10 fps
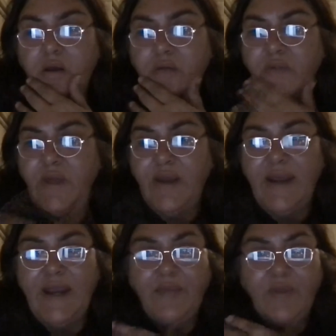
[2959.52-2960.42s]
their
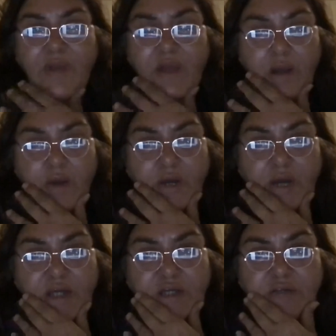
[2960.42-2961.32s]
names and then
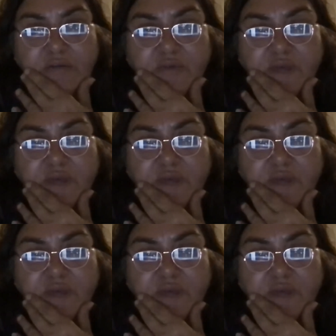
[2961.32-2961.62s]
locations of